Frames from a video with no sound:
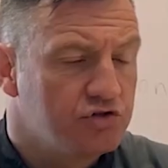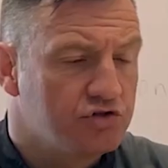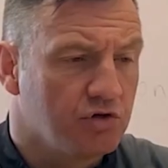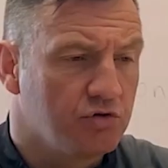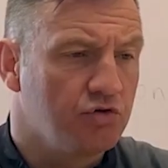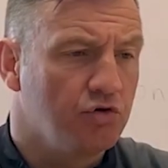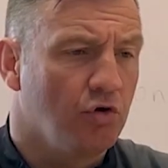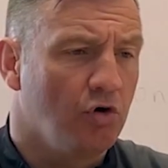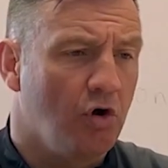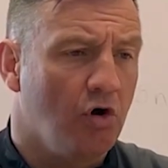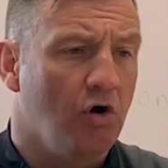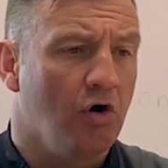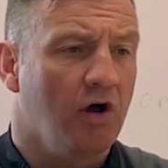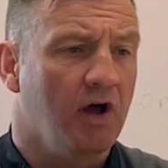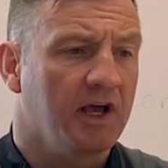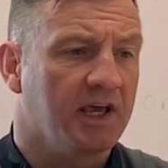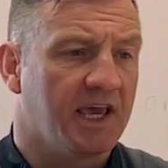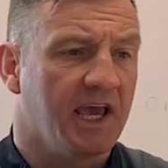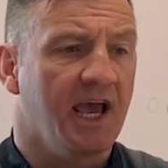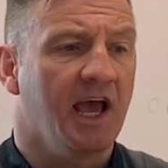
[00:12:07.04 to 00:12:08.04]
So
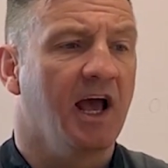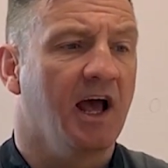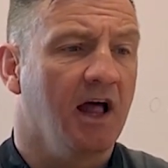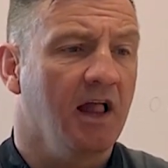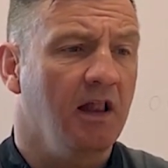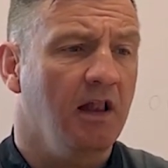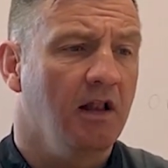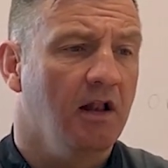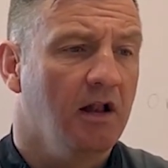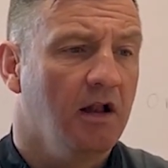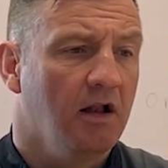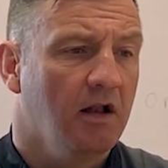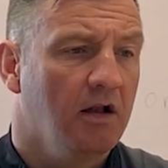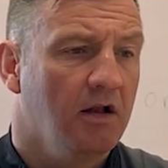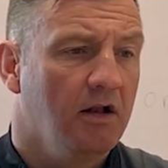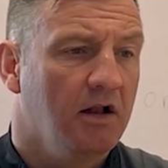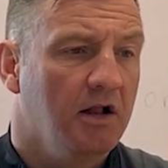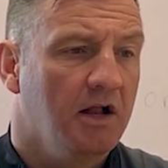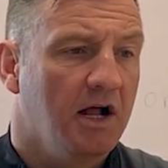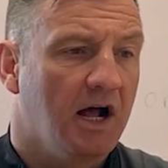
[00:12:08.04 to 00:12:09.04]
you're a girl,
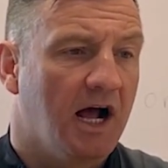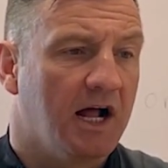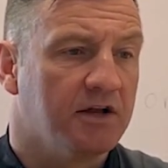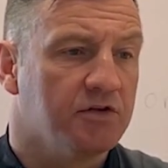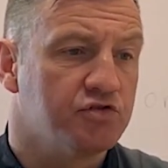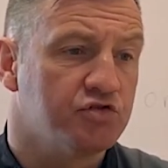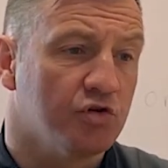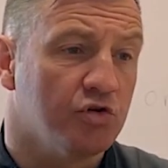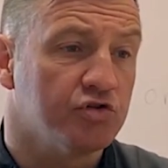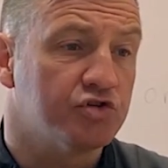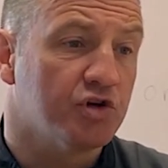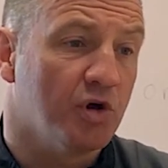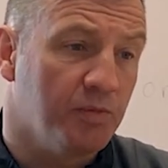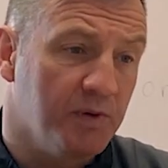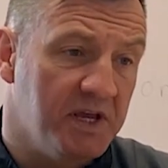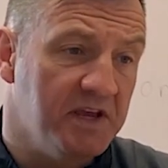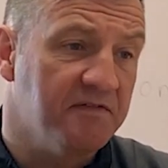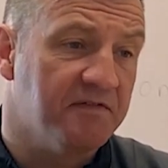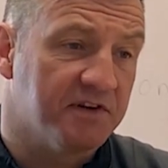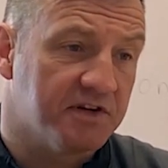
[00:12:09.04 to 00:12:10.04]
and there's
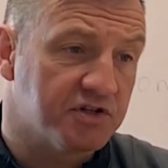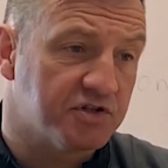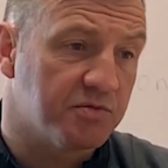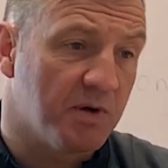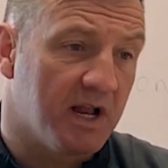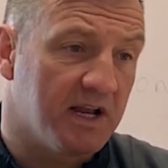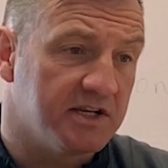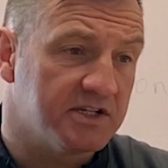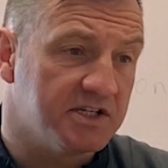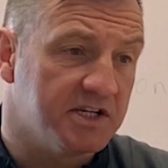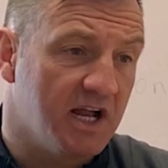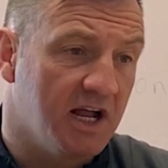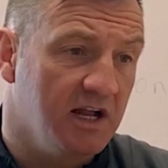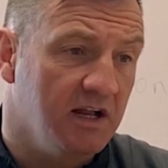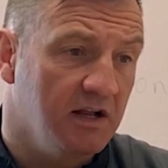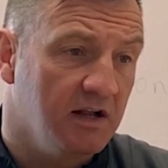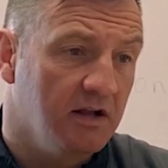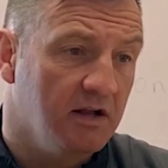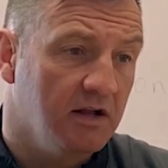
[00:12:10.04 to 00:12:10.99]
also Eva as well, isn't there?